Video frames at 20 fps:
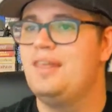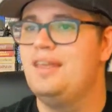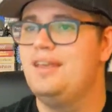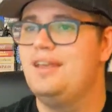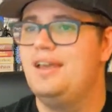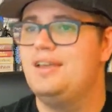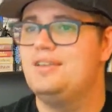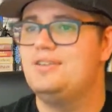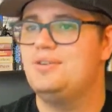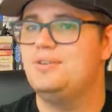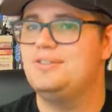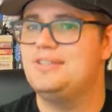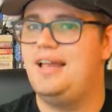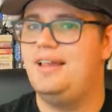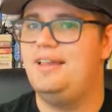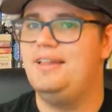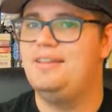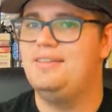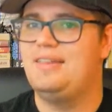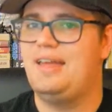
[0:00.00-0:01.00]
So
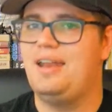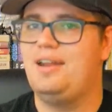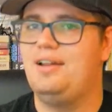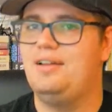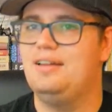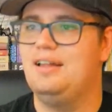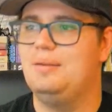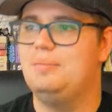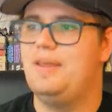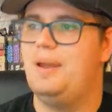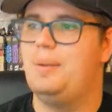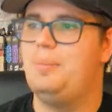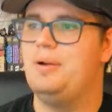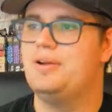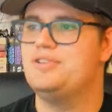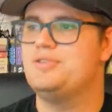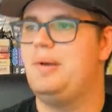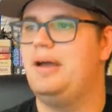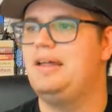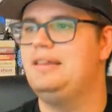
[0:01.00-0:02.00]
tallying that all up, that
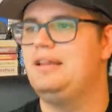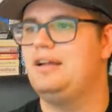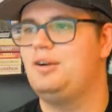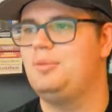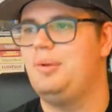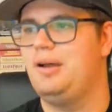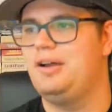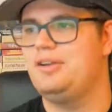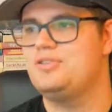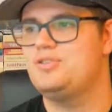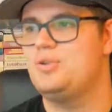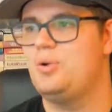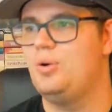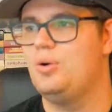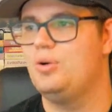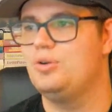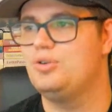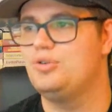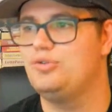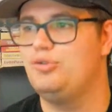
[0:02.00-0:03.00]
brings my Letterboxd
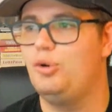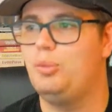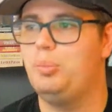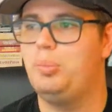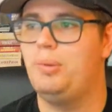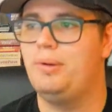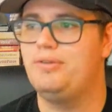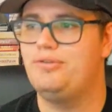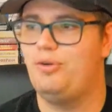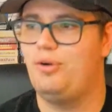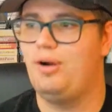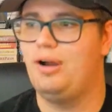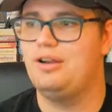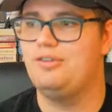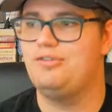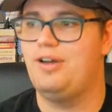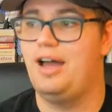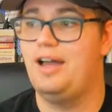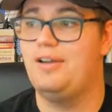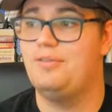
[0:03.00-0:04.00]
score to 4.4 out of
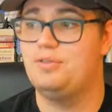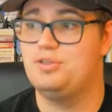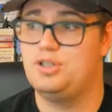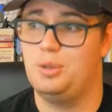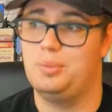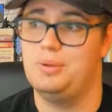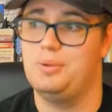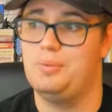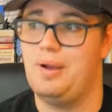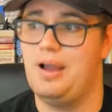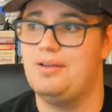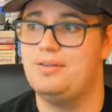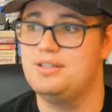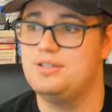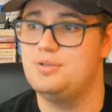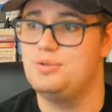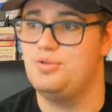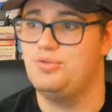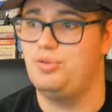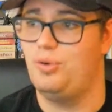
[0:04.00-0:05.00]
5, which I'll be rounding
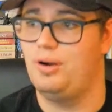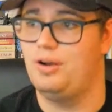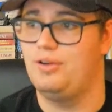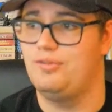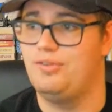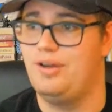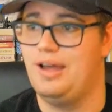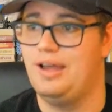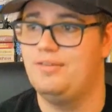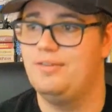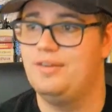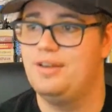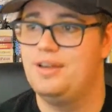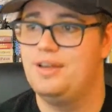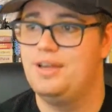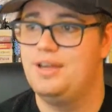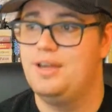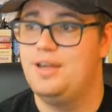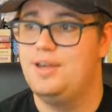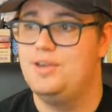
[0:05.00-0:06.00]
to a 4 out of 5.
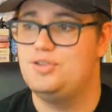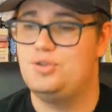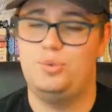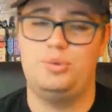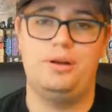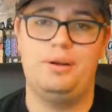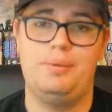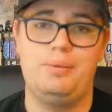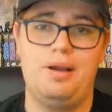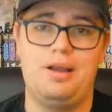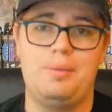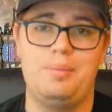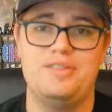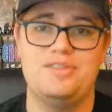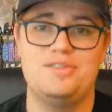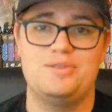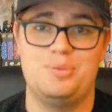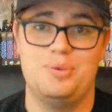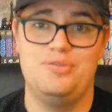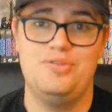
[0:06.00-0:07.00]
So would I recommend
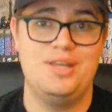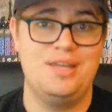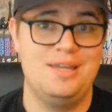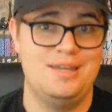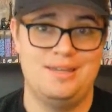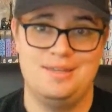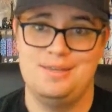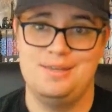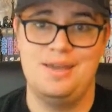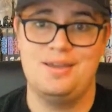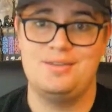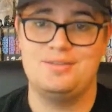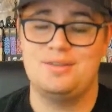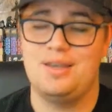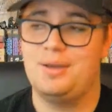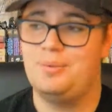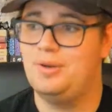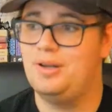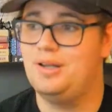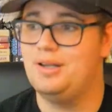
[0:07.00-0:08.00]
this movie? Yes,
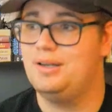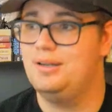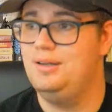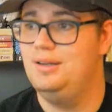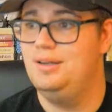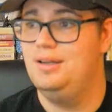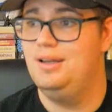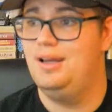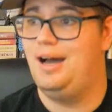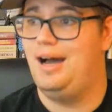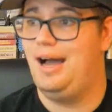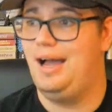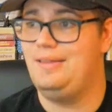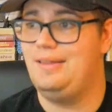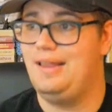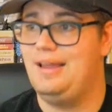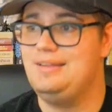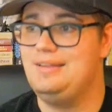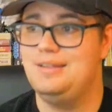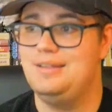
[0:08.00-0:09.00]
I would. I
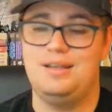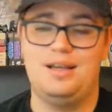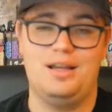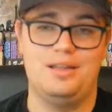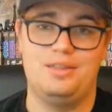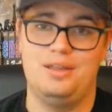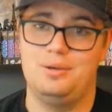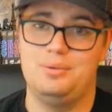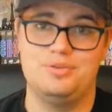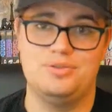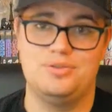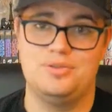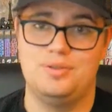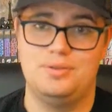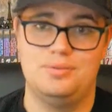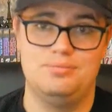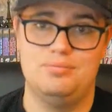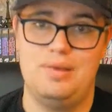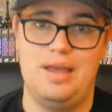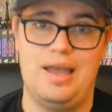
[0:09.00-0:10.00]
liked it. I thought it was
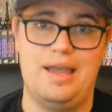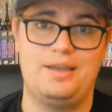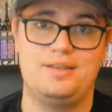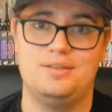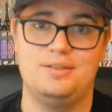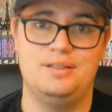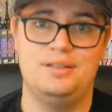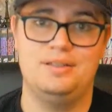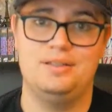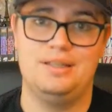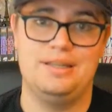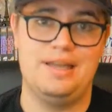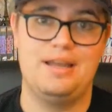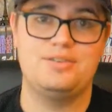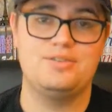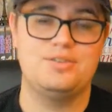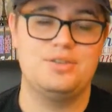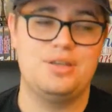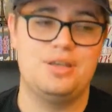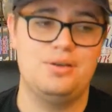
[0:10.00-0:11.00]
excellently
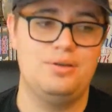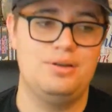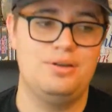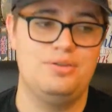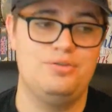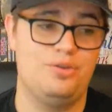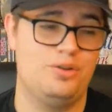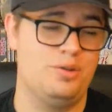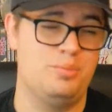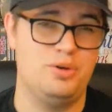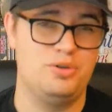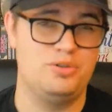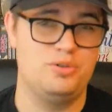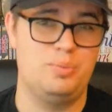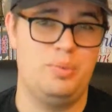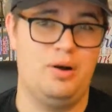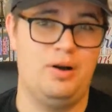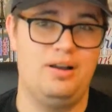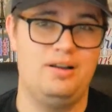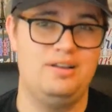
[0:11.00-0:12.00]
executed for the most
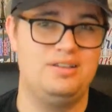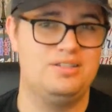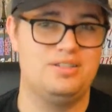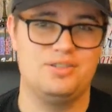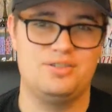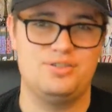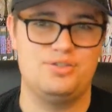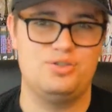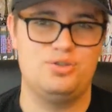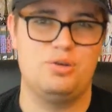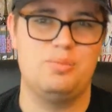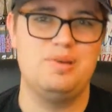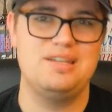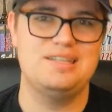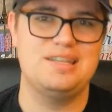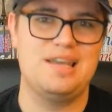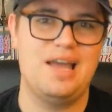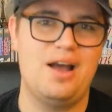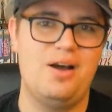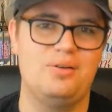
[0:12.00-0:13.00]
part, just trimming
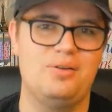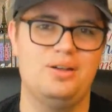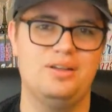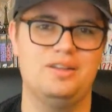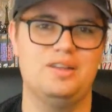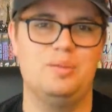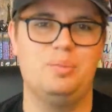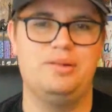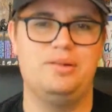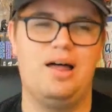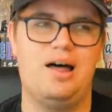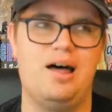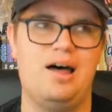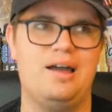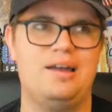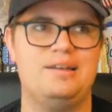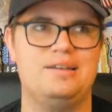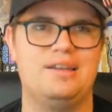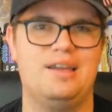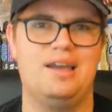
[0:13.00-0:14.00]
down on the
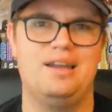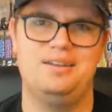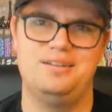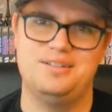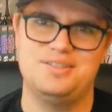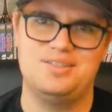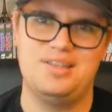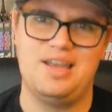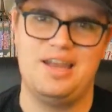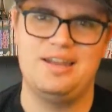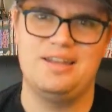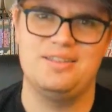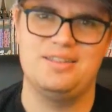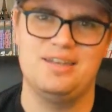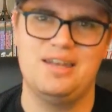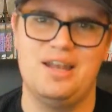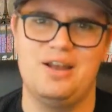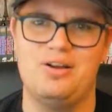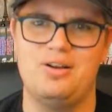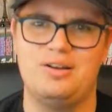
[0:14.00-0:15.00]
plot and kind of deciding the
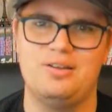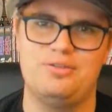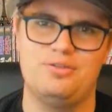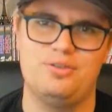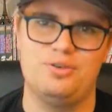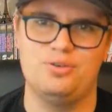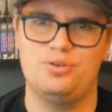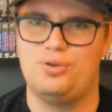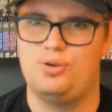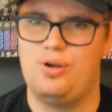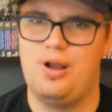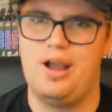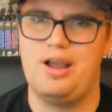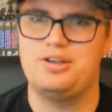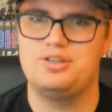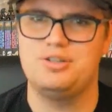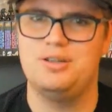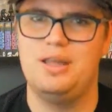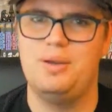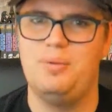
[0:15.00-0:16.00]
narrative or the
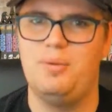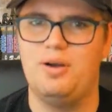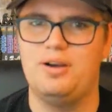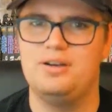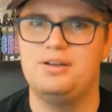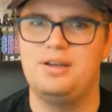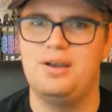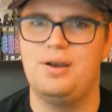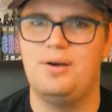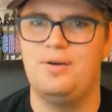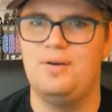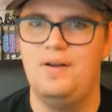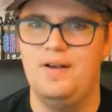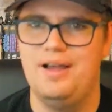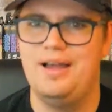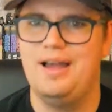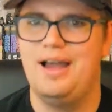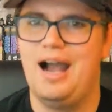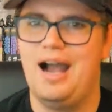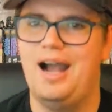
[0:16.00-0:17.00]
direction they wanted to go,
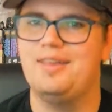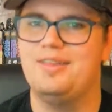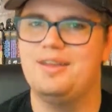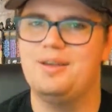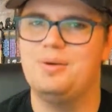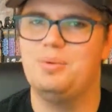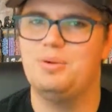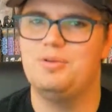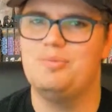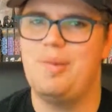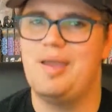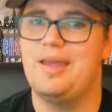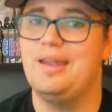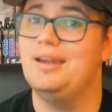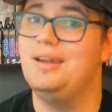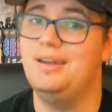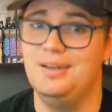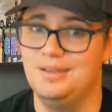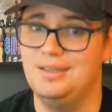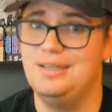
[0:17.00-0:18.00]
I think would have made
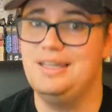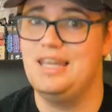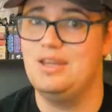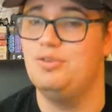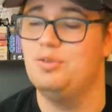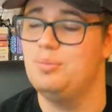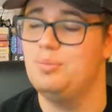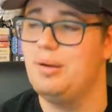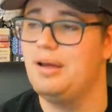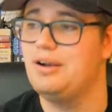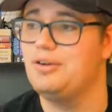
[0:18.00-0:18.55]
it an even better